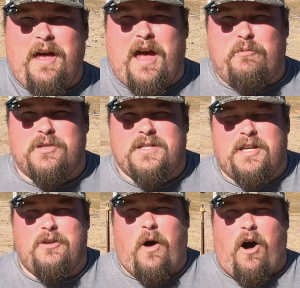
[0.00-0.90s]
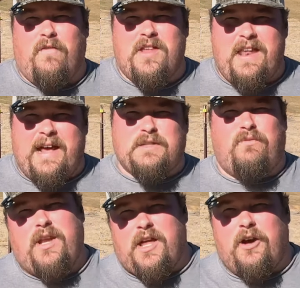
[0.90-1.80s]
And we'll see you on the next
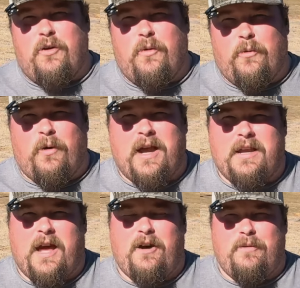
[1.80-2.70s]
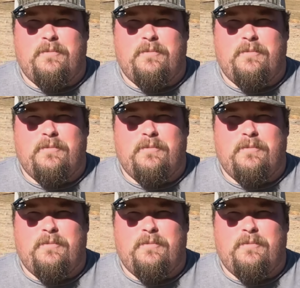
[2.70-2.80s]
video right now.